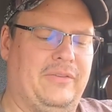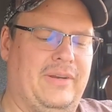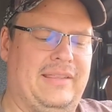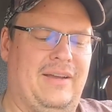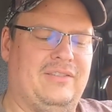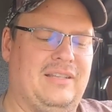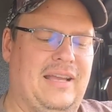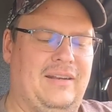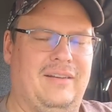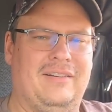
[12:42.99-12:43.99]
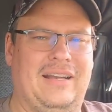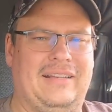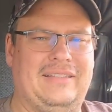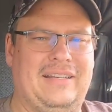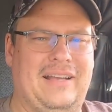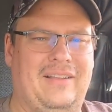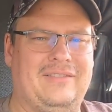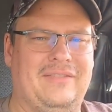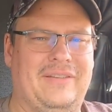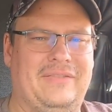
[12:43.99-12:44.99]

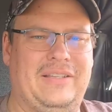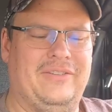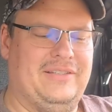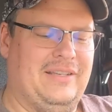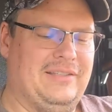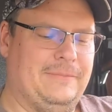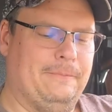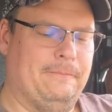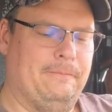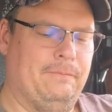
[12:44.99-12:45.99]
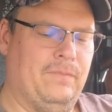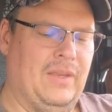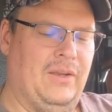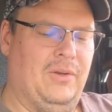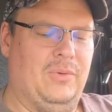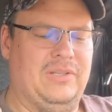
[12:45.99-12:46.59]
$3,919.53